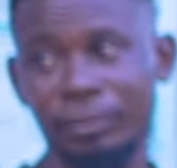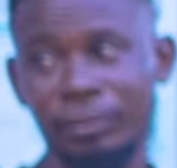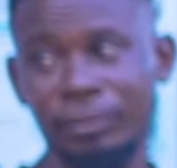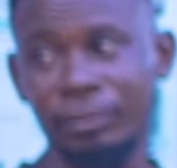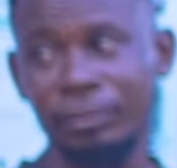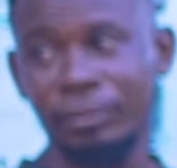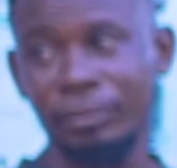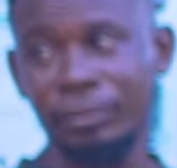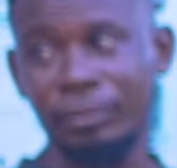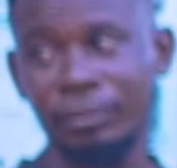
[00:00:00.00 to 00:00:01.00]

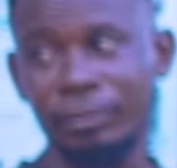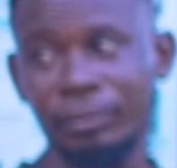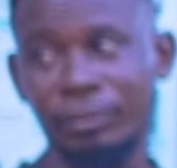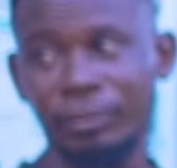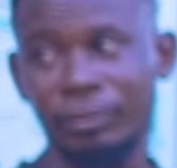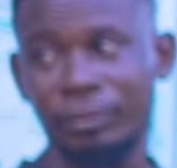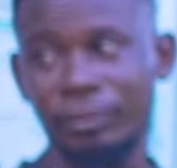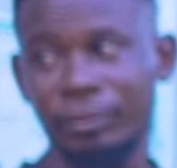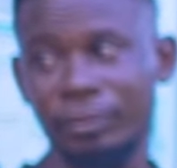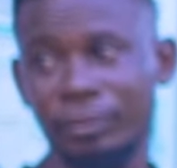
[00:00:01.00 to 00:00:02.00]

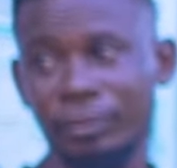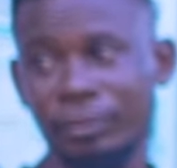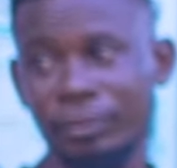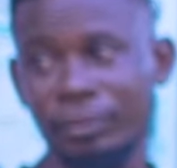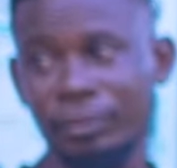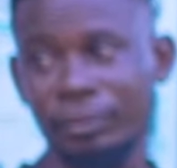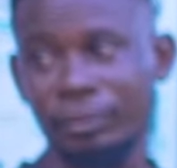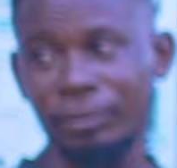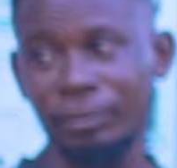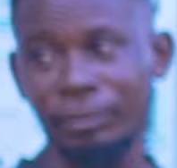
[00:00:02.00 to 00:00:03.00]

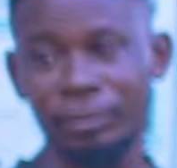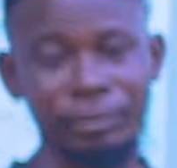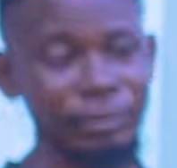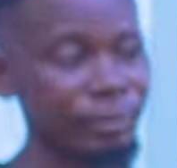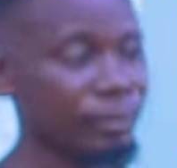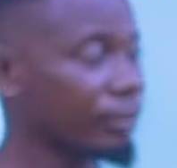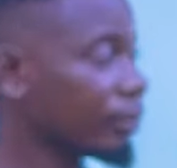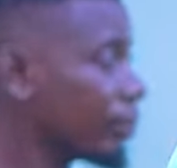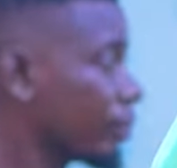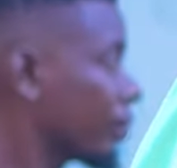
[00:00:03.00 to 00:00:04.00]

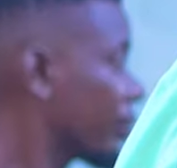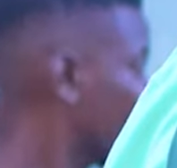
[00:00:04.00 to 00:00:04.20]
(not speaking)